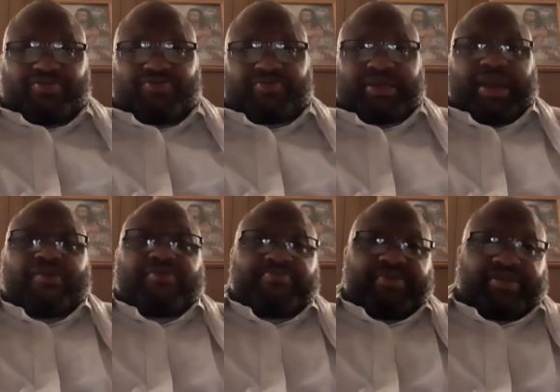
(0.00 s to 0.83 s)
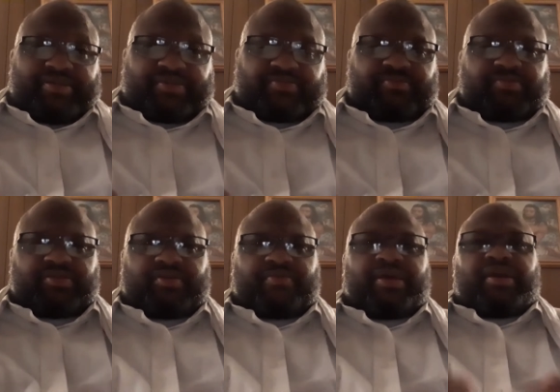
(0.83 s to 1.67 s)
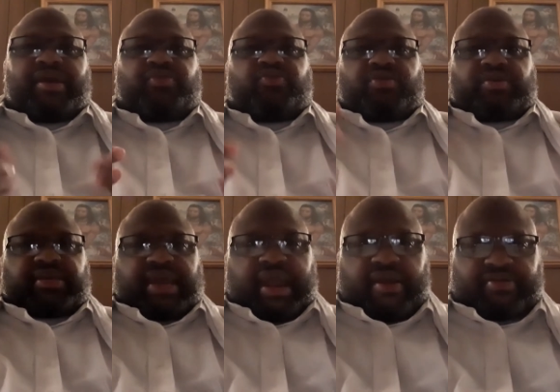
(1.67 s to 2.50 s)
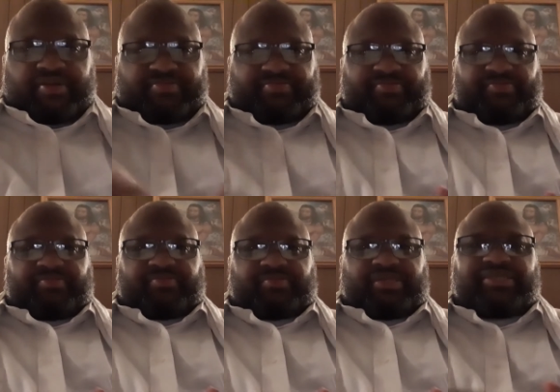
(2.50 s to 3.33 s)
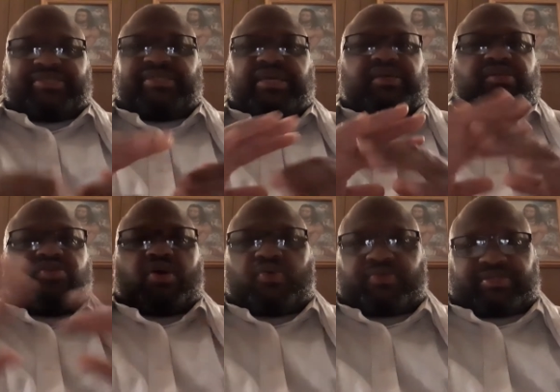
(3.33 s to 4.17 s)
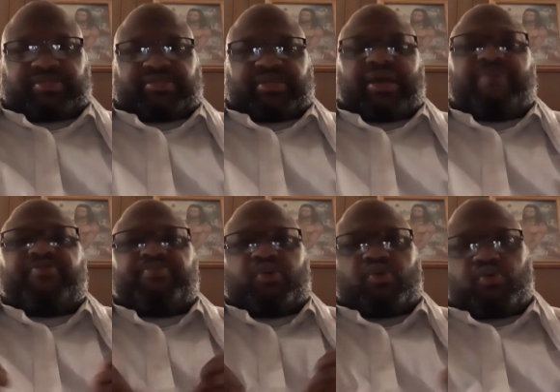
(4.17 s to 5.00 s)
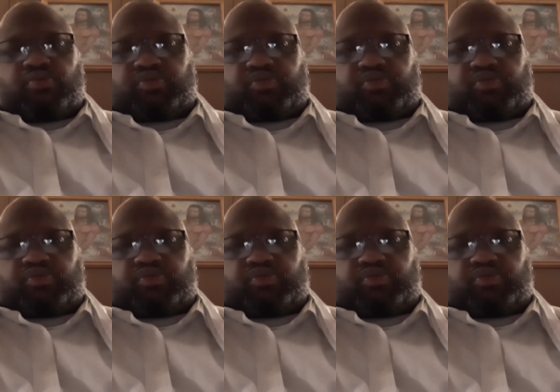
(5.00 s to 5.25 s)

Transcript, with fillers: you. Carry me this, you know, and you didn't carry them a snake is always a snake. I'm from the old